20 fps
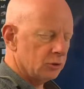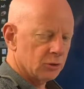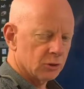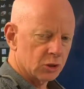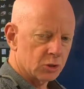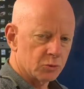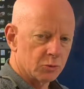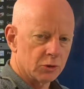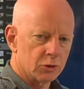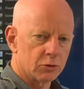
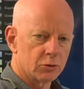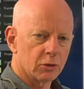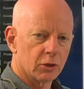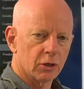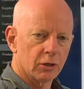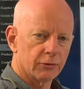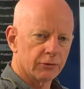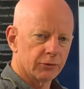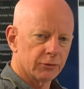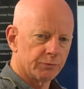USB
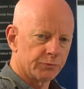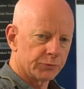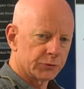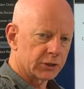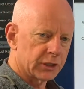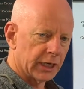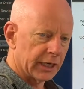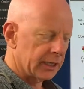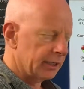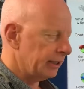drive,
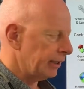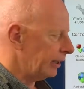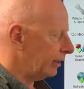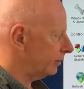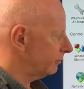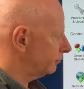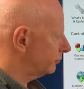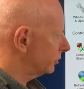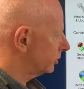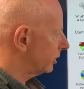take it
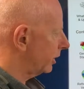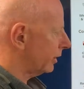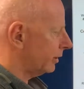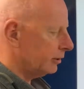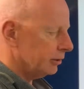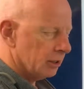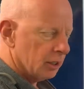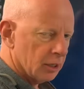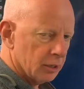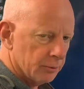out, take it
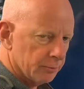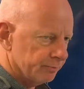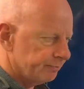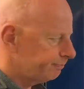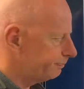home.